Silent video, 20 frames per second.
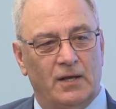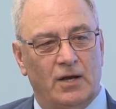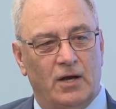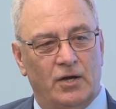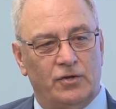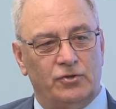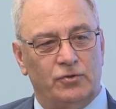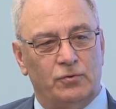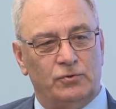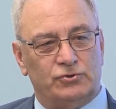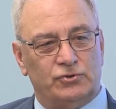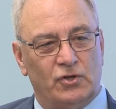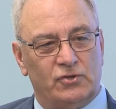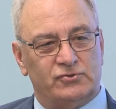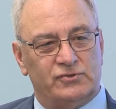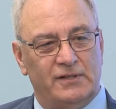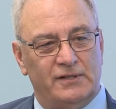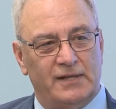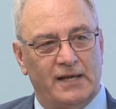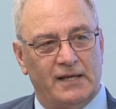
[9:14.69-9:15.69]
a New
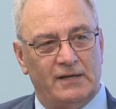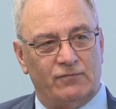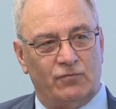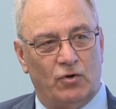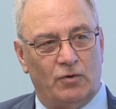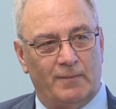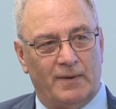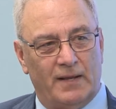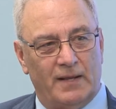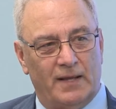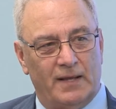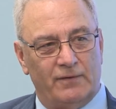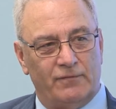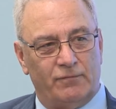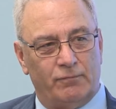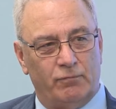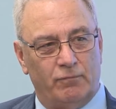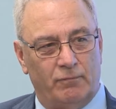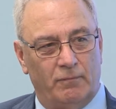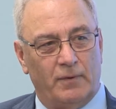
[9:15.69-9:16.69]
Jersey native all my
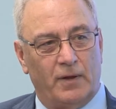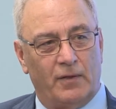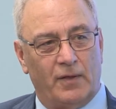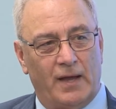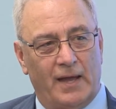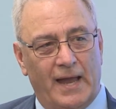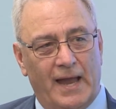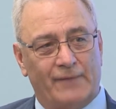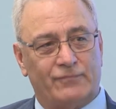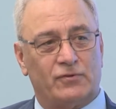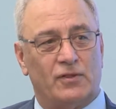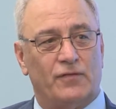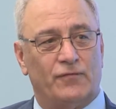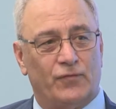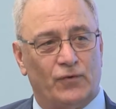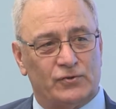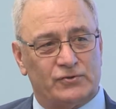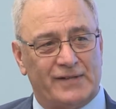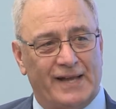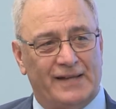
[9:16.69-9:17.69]
life, after the
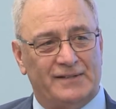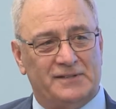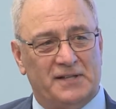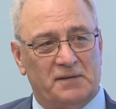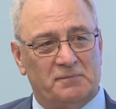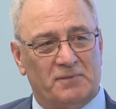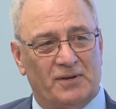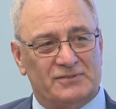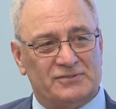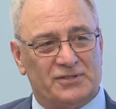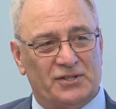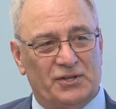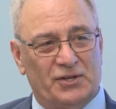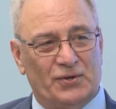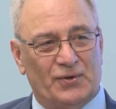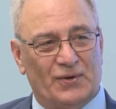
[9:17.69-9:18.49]
first 18 months in New